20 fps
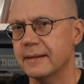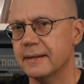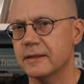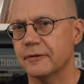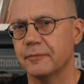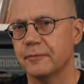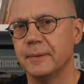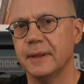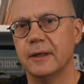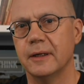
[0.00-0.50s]

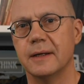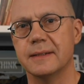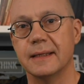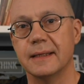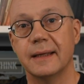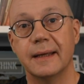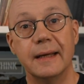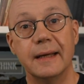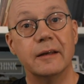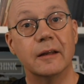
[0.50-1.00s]
Data from the
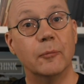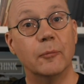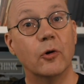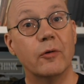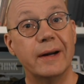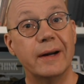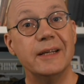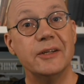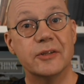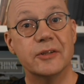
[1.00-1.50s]
United Kingdom
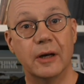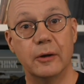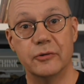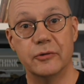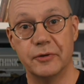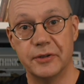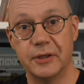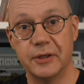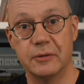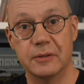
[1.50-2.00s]
already
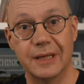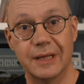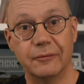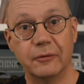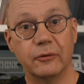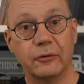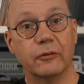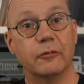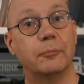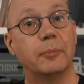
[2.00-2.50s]
shows reduced
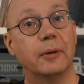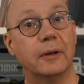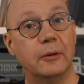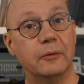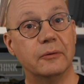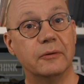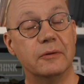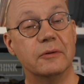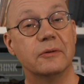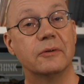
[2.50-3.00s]
levels of
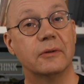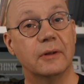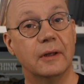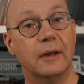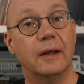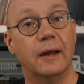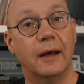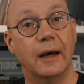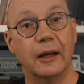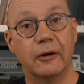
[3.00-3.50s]
pollutants
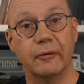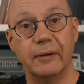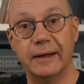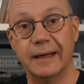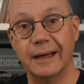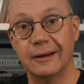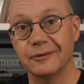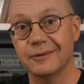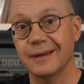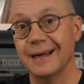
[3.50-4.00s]
and
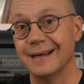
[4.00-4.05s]
greenhouse